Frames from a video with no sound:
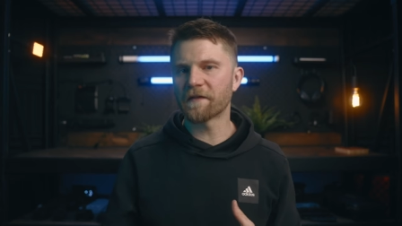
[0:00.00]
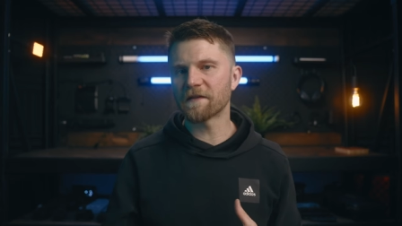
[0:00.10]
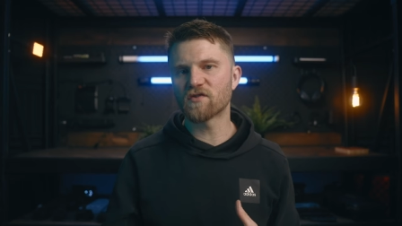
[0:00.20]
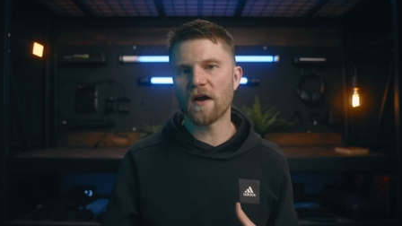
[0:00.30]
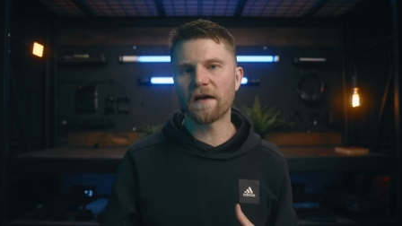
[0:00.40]
of
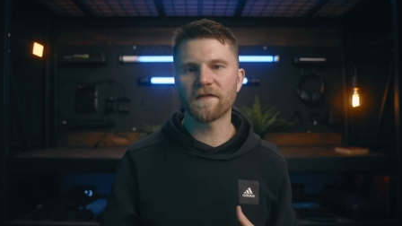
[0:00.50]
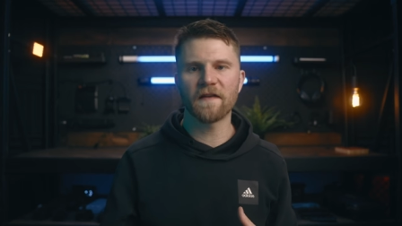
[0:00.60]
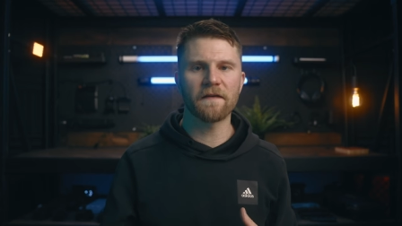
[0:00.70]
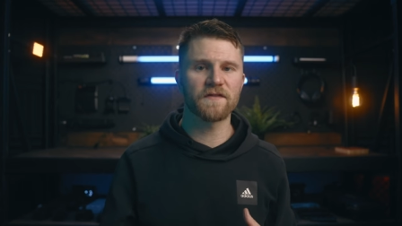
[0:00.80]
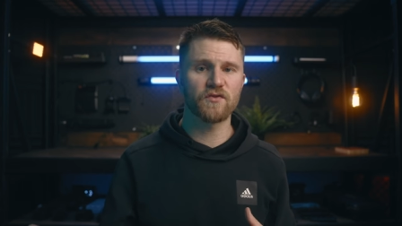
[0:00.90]
these drives
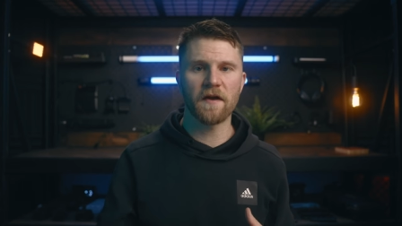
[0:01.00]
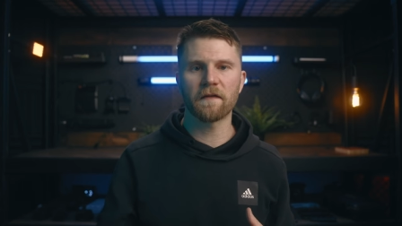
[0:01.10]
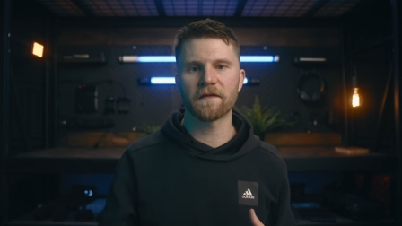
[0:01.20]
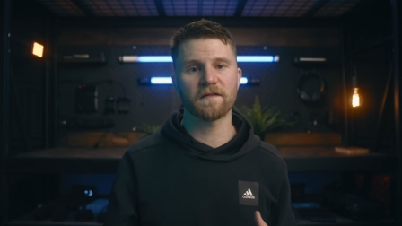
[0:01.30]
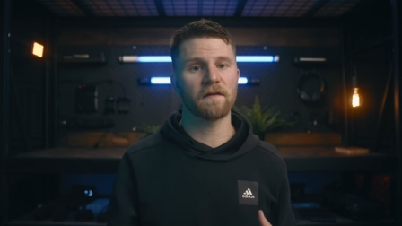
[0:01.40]
have
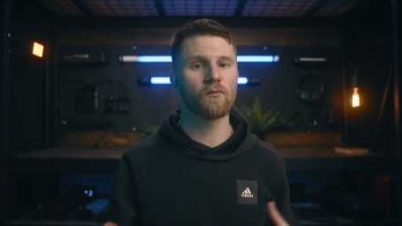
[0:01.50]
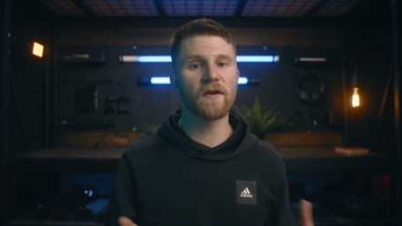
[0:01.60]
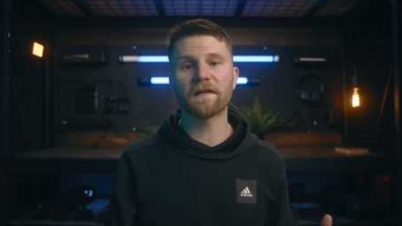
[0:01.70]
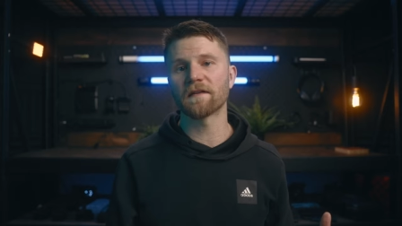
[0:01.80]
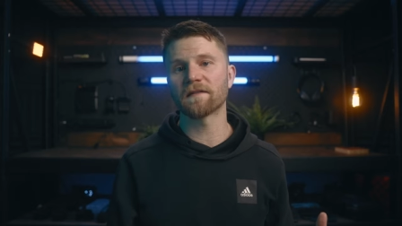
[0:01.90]
strengths and
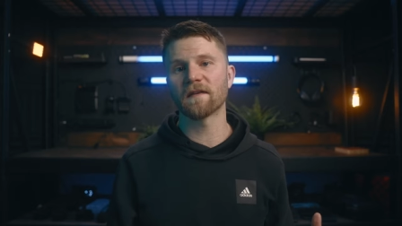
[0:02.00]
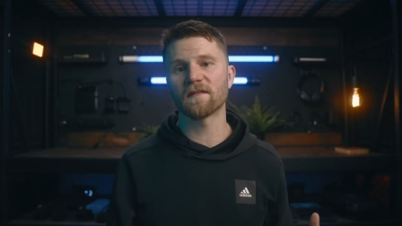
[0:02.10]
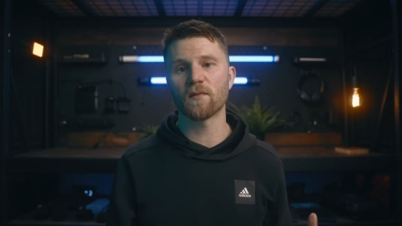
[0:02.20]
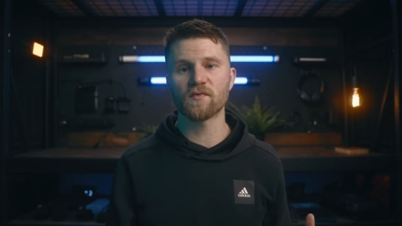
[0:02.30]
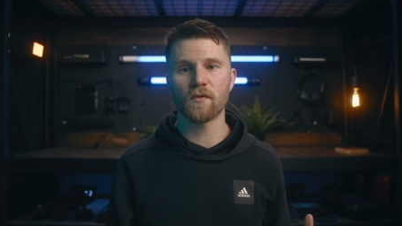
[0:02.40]

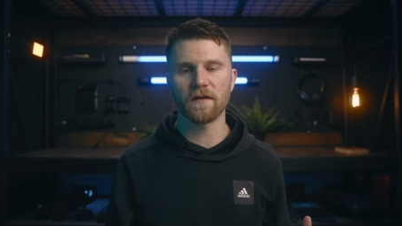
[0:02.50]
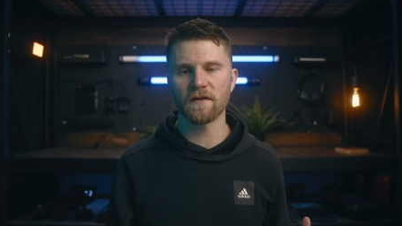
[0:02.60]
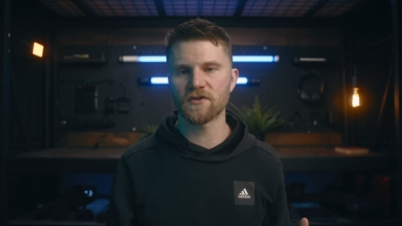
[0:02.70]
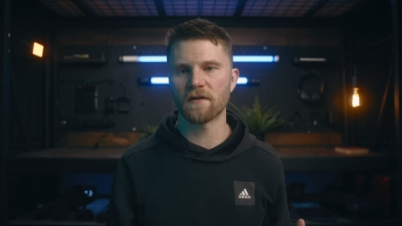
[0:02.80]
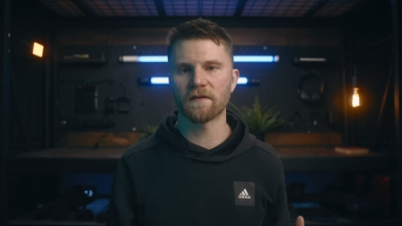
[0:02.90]
weaknesses, which we'll
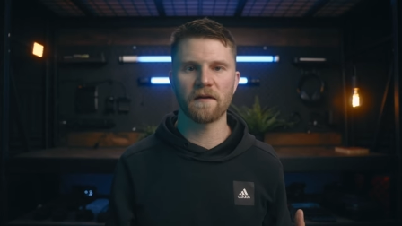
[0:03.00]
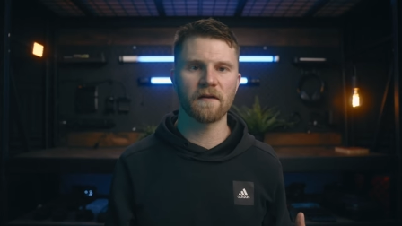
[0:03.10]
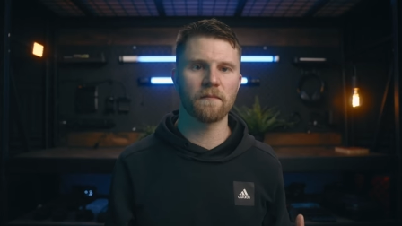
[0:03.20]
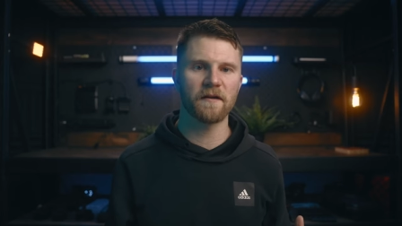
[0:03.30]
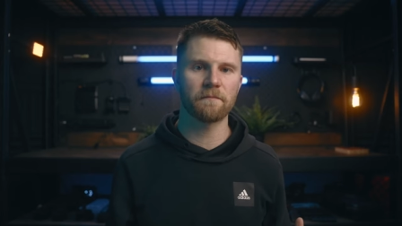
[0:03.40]
touch on in
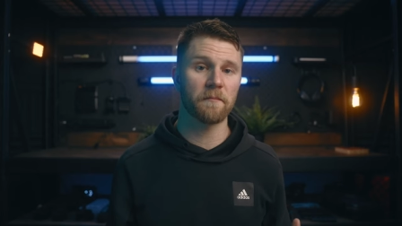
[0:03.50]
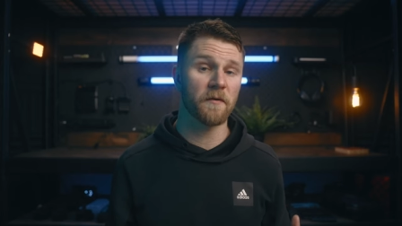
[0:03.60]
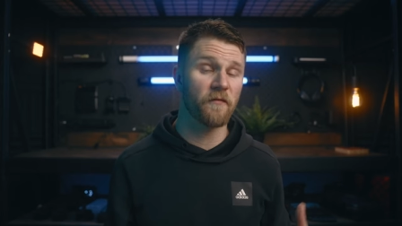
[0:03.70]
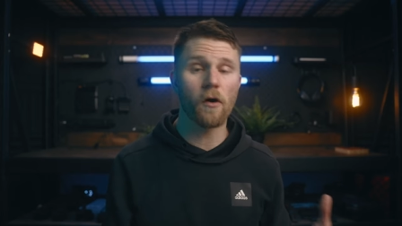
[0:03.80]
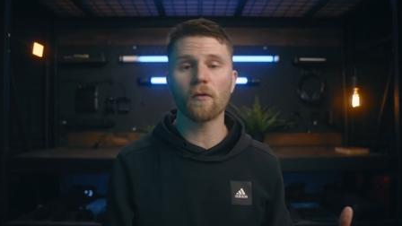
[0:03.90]
a bit, but
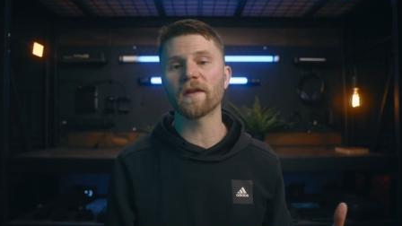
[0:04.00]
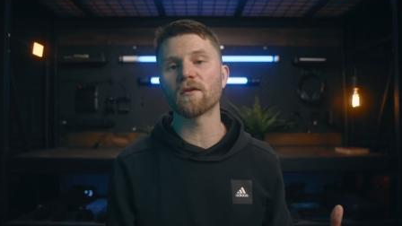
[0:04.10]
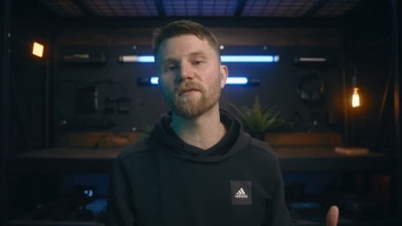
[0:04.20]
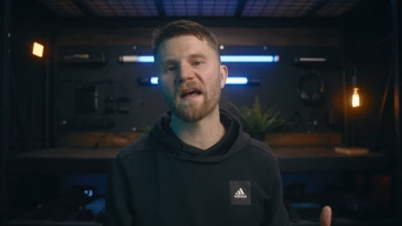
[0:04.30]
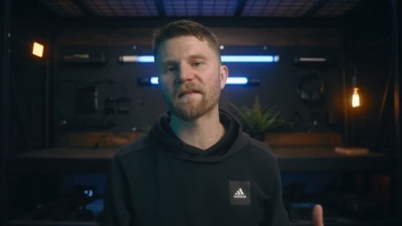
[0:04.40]
before we
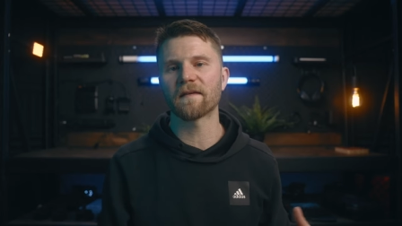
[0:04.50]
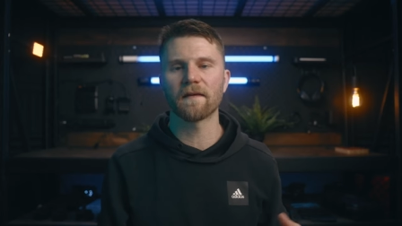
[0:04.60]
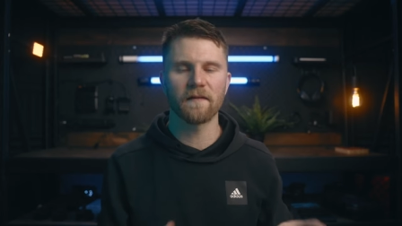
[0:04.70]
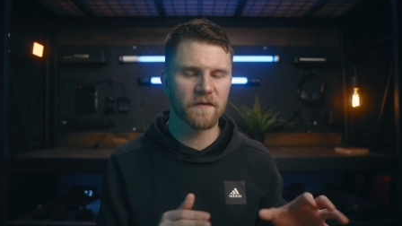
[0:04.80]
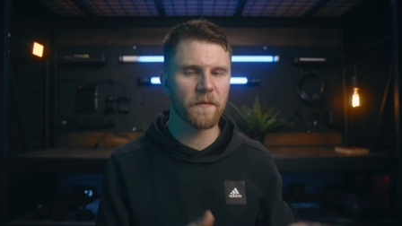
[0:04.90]
do that,
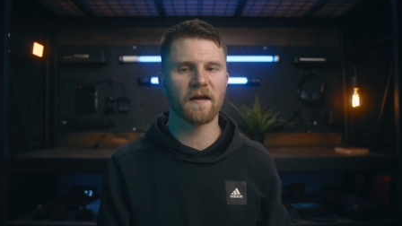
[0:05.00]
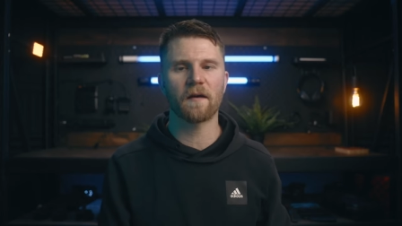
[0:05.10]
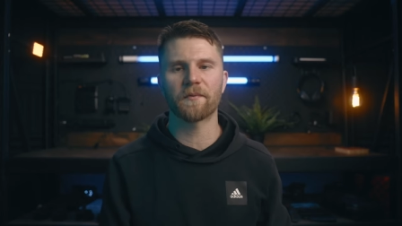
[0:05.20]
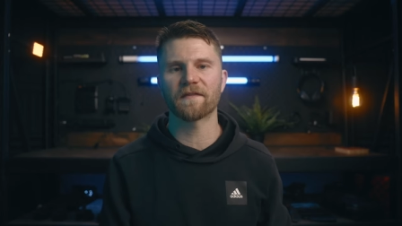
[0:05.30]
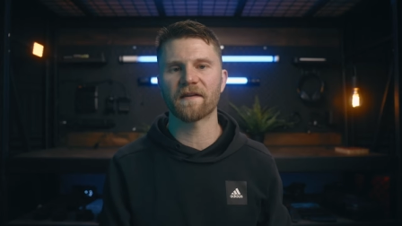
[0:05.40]
let's back
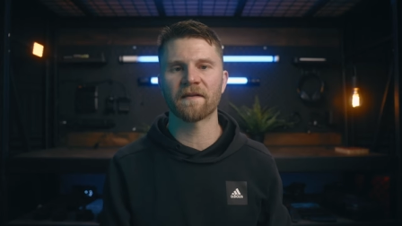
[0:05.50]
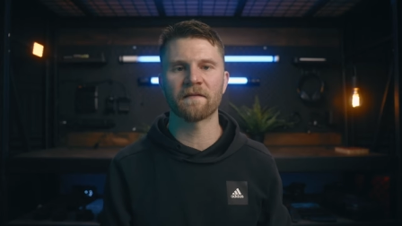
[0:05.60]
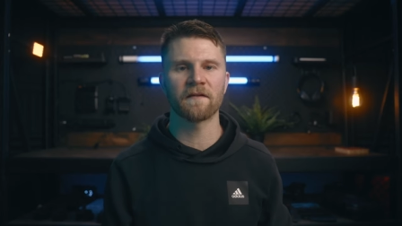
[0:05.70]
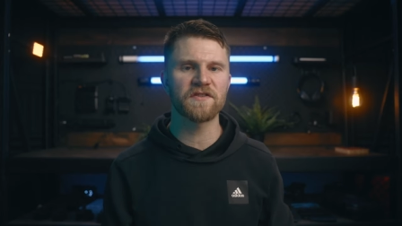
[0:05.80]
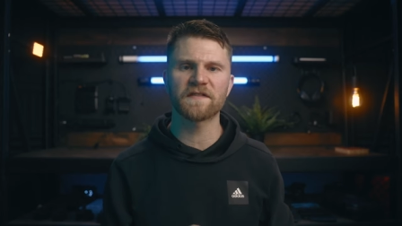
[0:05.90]
up a
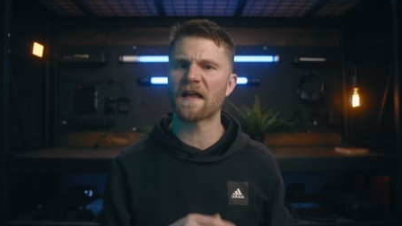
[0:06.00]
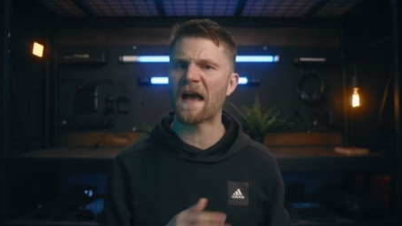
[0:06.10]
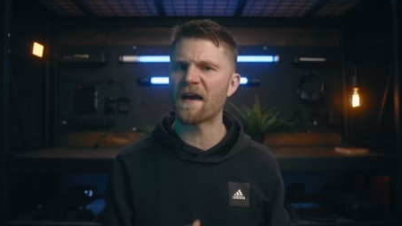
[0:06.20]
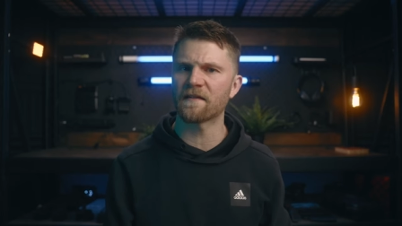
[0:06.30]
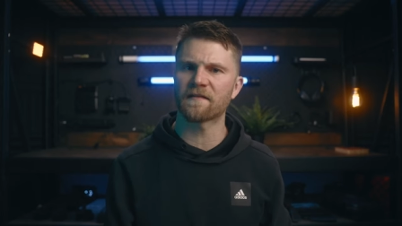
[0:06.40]
second and just
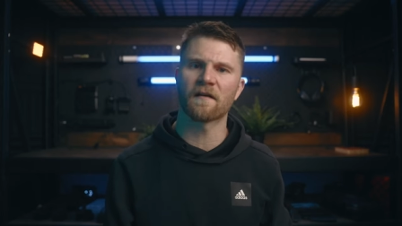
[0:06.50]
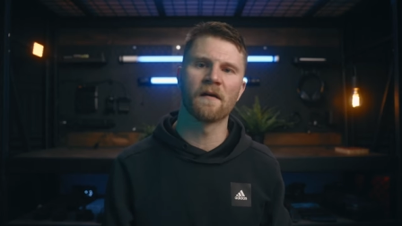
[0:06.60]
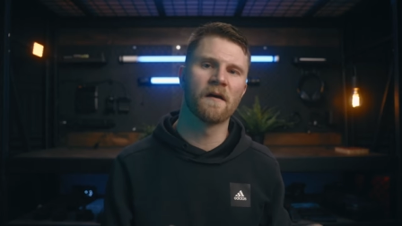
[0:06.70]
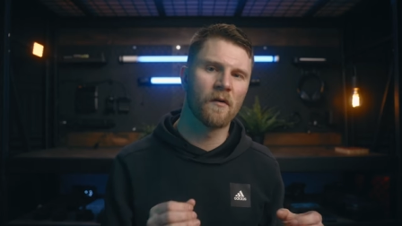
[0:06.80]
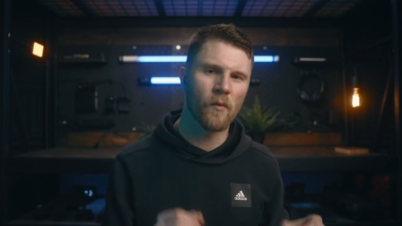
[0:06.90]
ask,
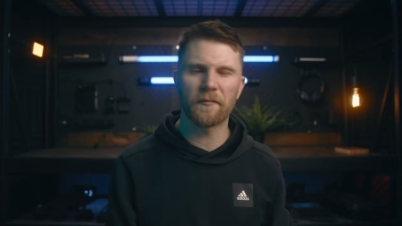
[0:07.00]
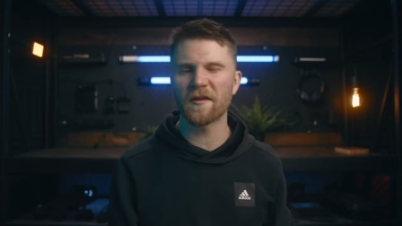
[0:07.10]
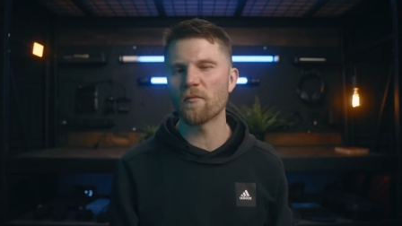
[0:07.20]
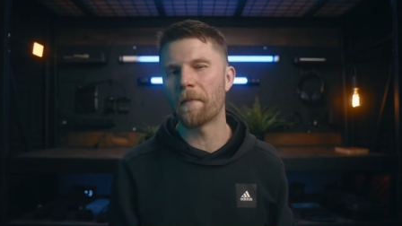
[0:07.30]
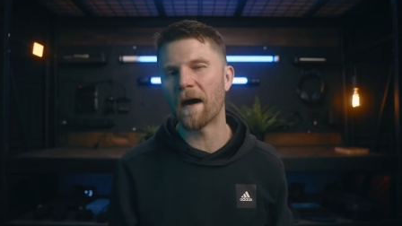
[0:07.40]
why would
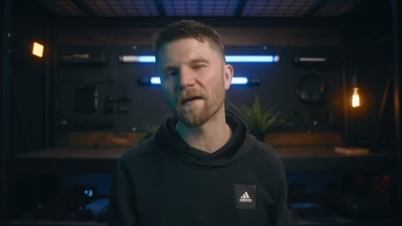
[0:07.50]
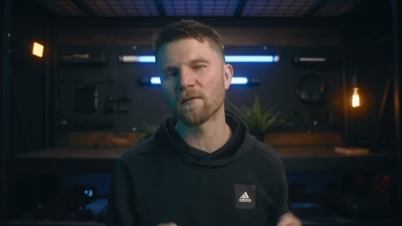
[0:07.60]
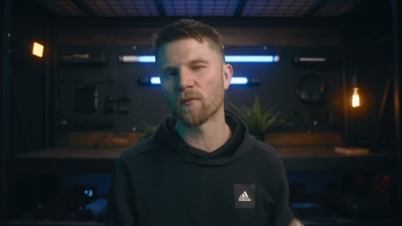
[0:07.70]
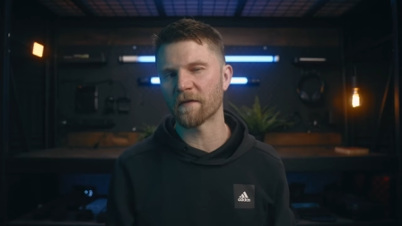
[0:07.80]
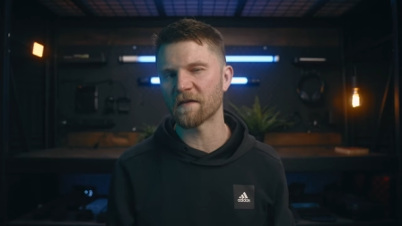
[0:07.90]
you buy
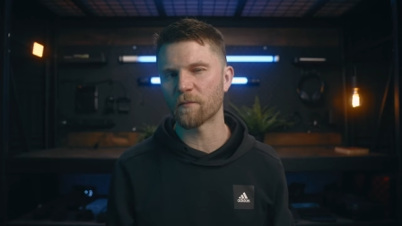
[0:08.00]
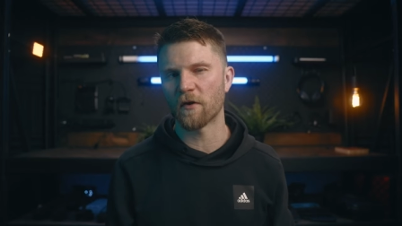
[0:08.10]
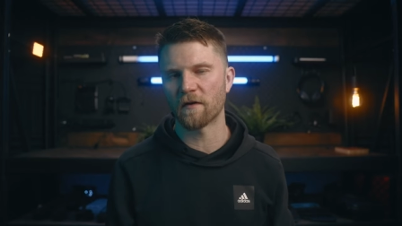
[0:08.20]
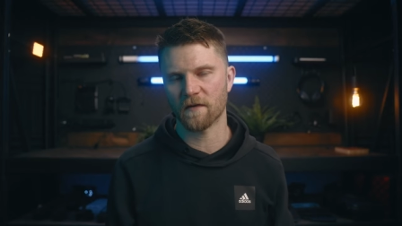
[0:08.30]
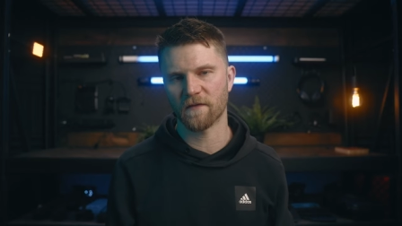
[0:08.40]
one of these
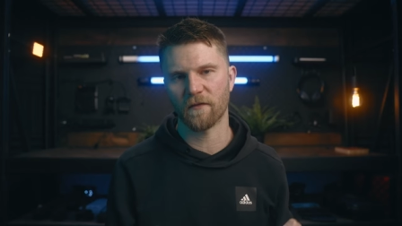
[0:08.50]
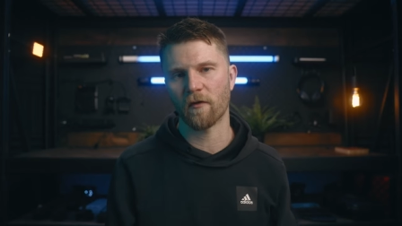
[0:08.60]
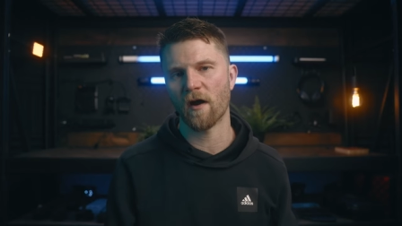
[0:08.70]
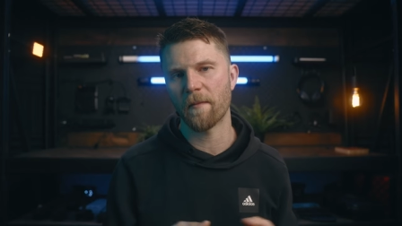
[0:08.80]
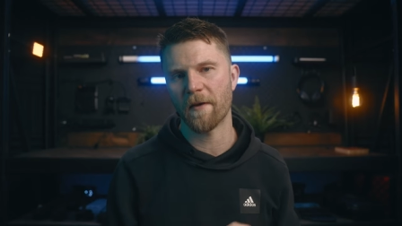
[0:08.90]
products for
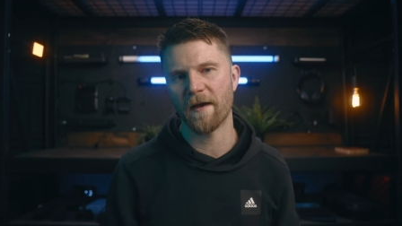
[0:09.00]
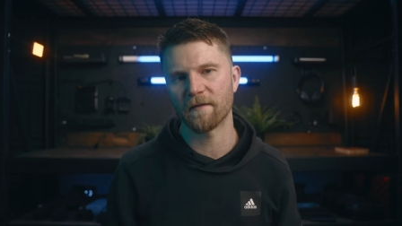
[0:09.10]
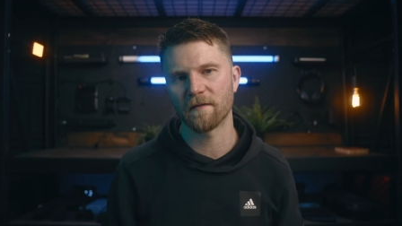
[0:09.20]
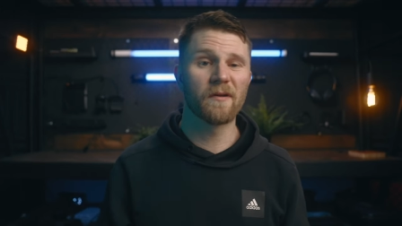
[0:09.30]
your iPad?